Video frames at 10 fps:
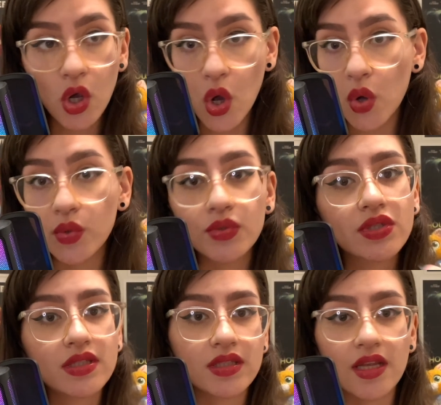
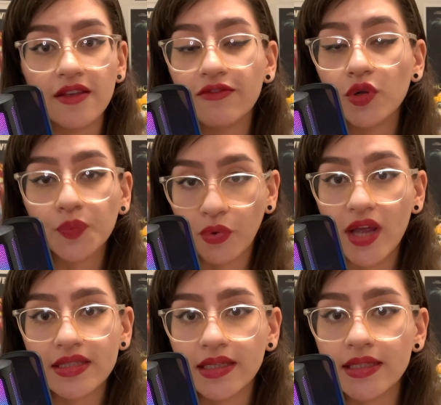ghost evil
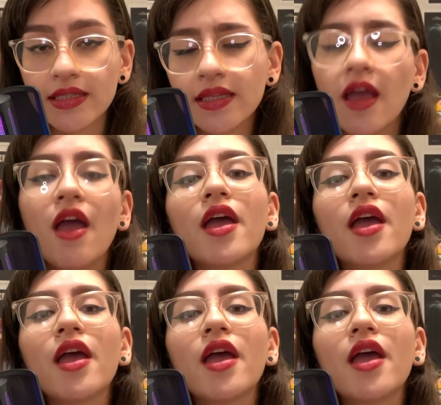presence,